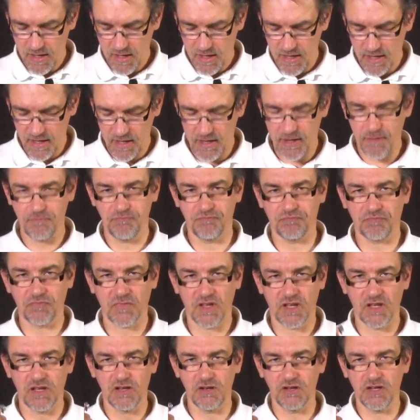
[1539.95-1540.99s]

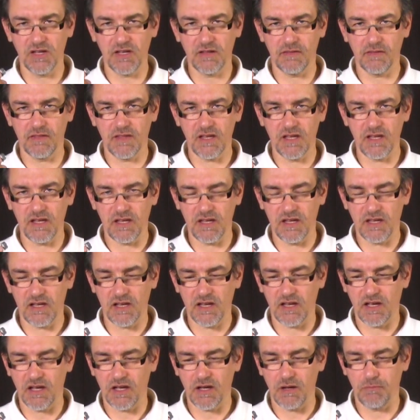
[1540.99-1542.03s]
you need
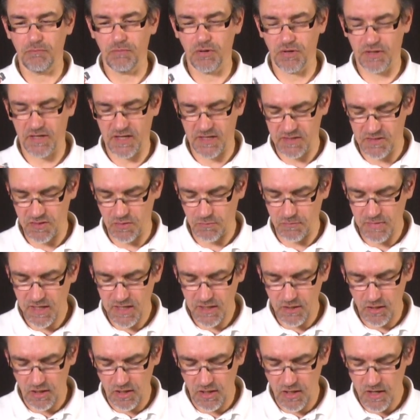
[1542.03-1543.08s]
the
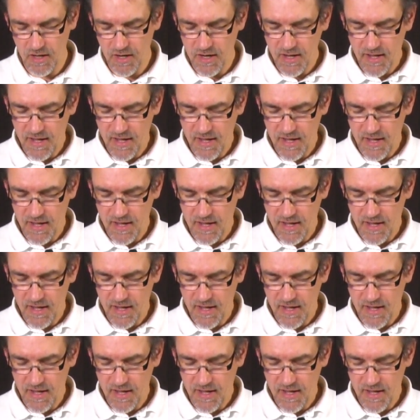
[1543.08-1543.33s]
potentiometer.